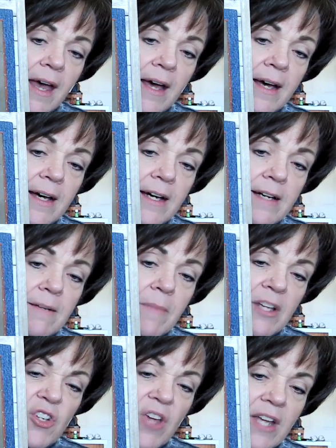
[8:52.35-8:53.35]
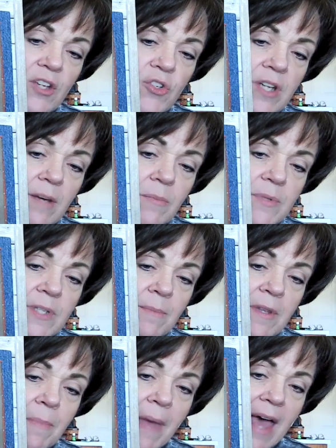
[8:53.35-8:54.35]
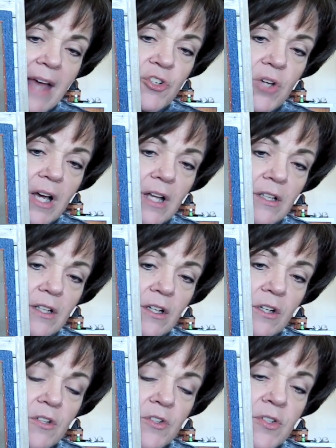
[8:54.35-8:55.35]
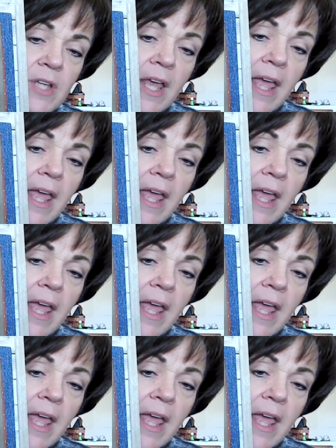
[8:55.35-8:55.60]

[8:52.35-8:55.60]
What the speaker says: I changed up some of the patch colors.